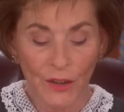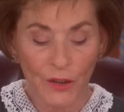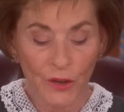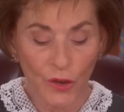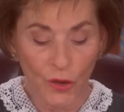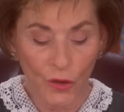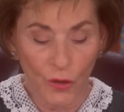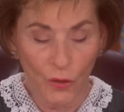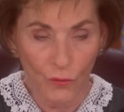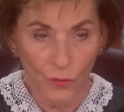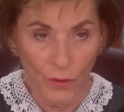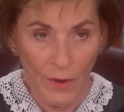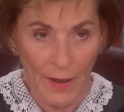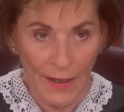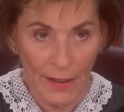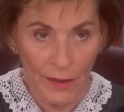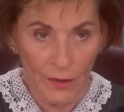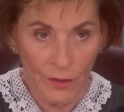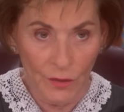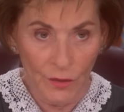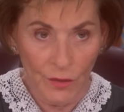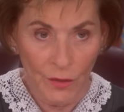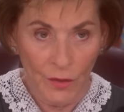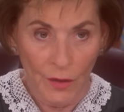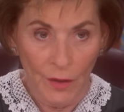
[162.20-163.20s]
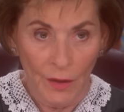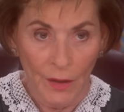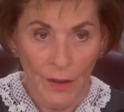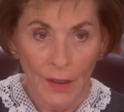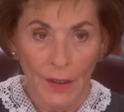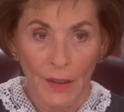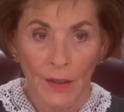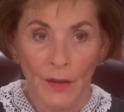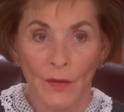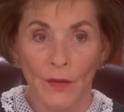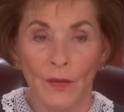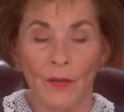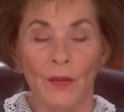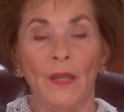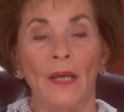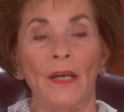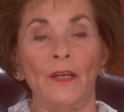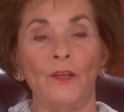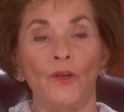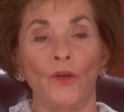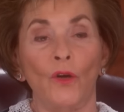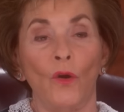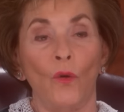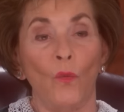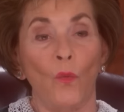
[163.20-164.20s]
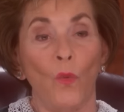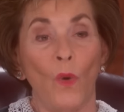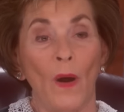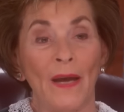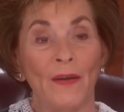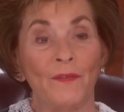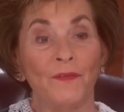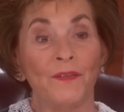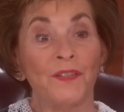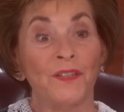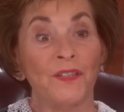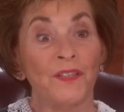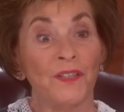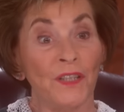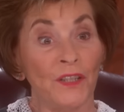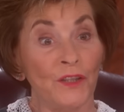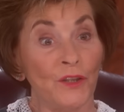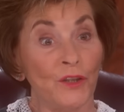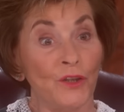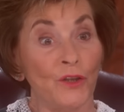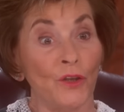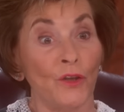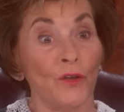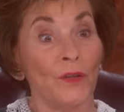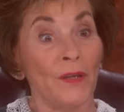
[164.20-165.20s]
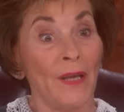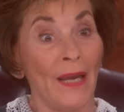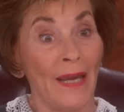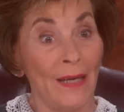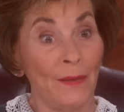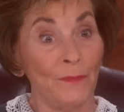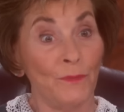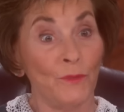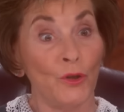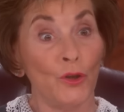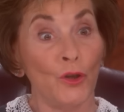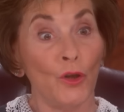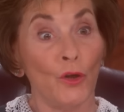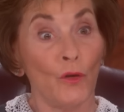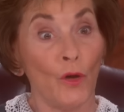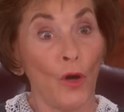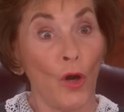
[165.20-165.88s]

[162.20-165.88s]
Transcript: it correct that your wife's sister came to your